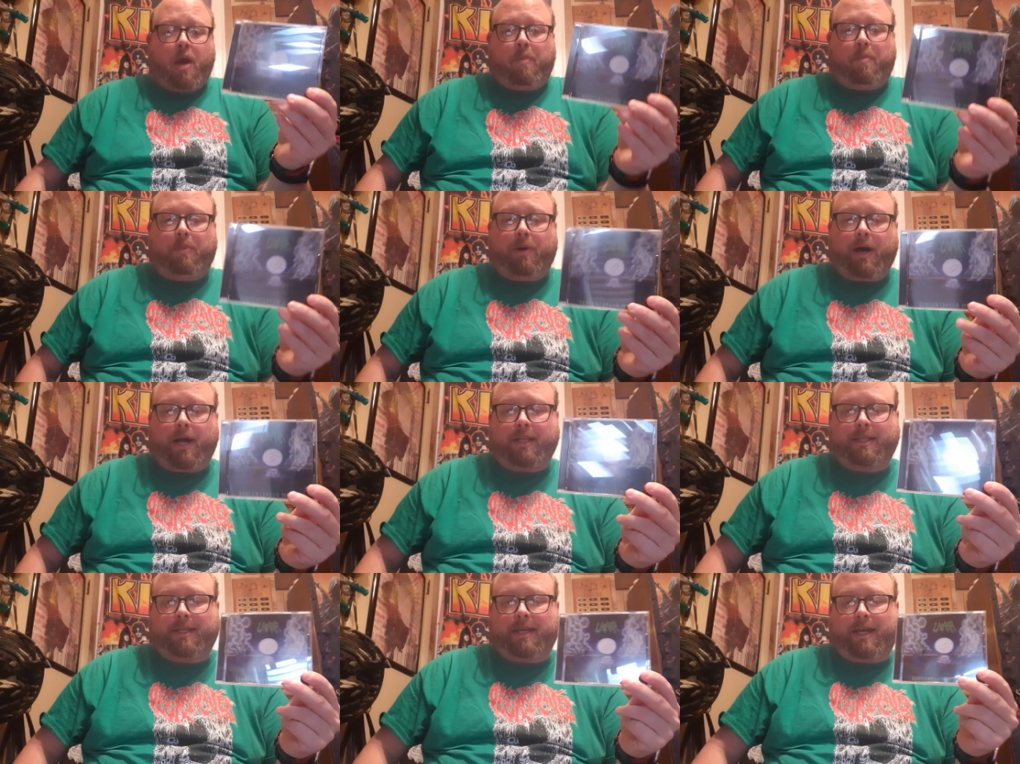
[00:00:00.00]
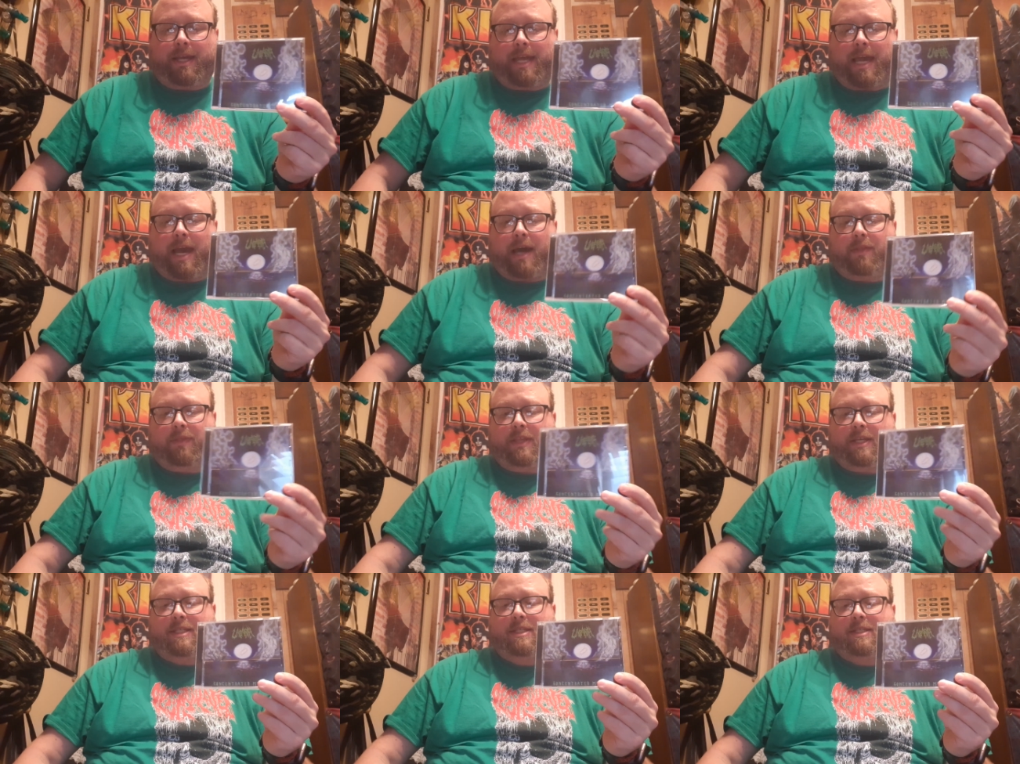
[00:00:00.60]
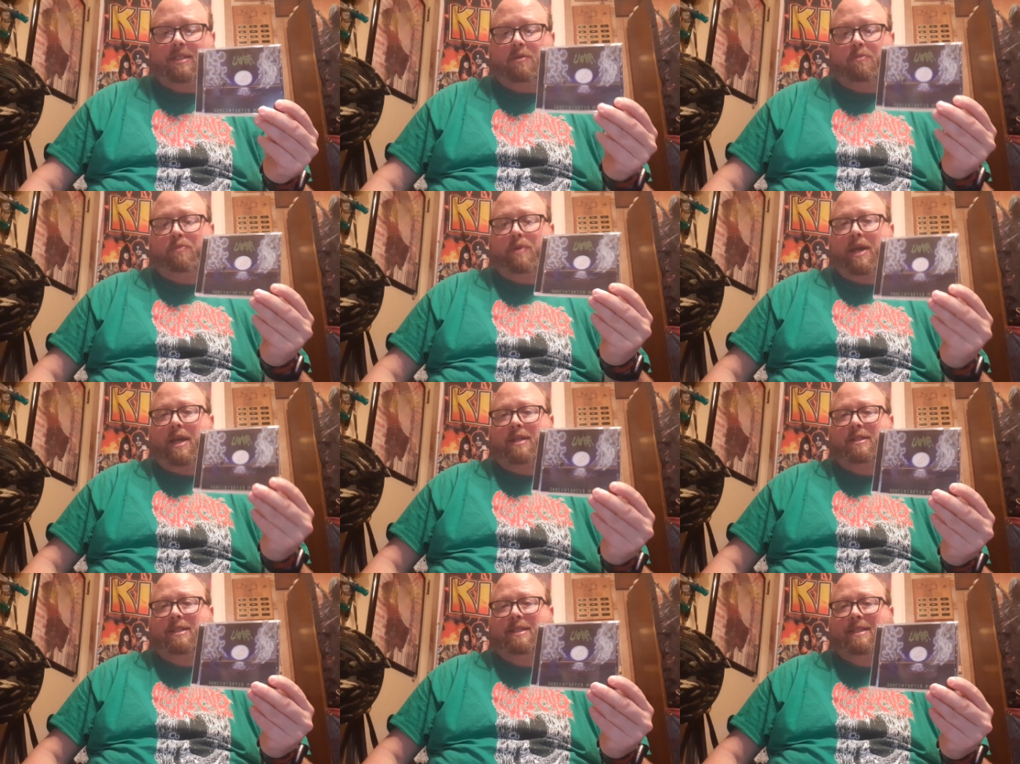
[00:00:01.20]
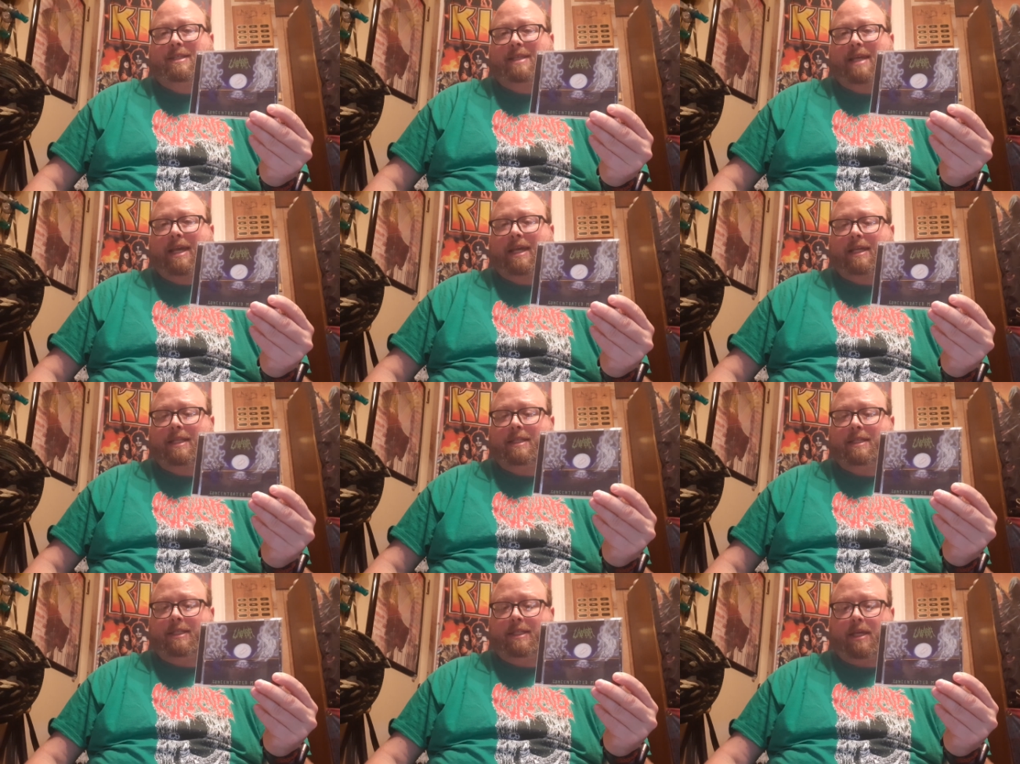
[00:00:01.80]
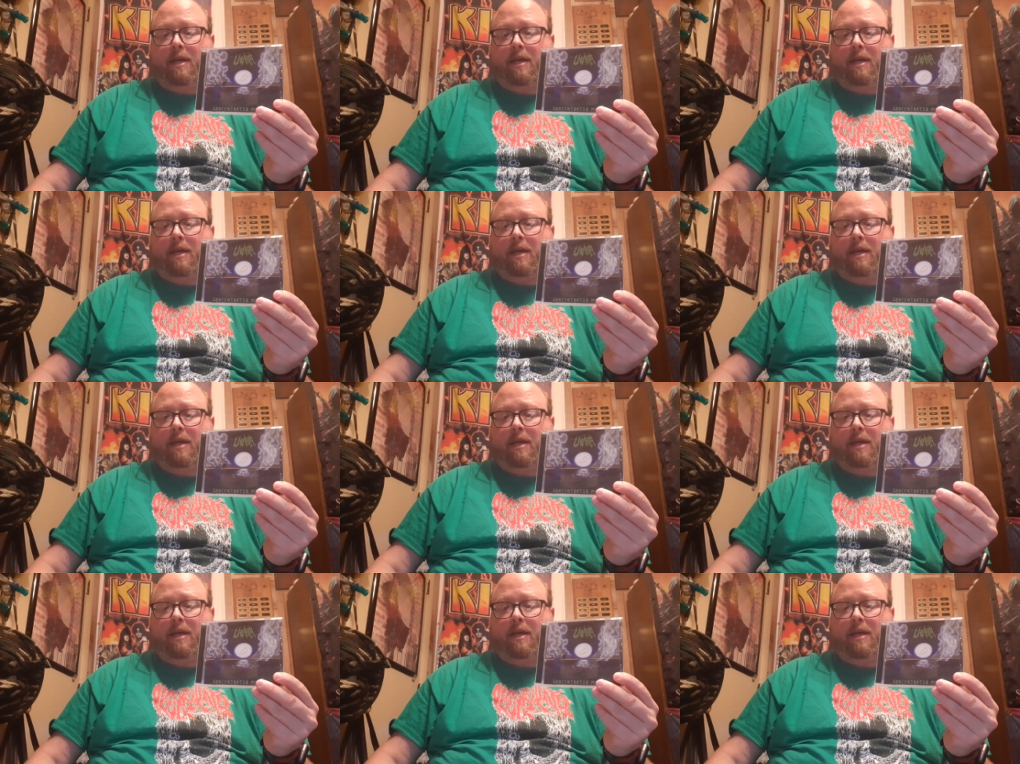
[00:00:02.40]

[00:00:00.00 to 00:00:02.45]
But uh, yeah, this is the band's second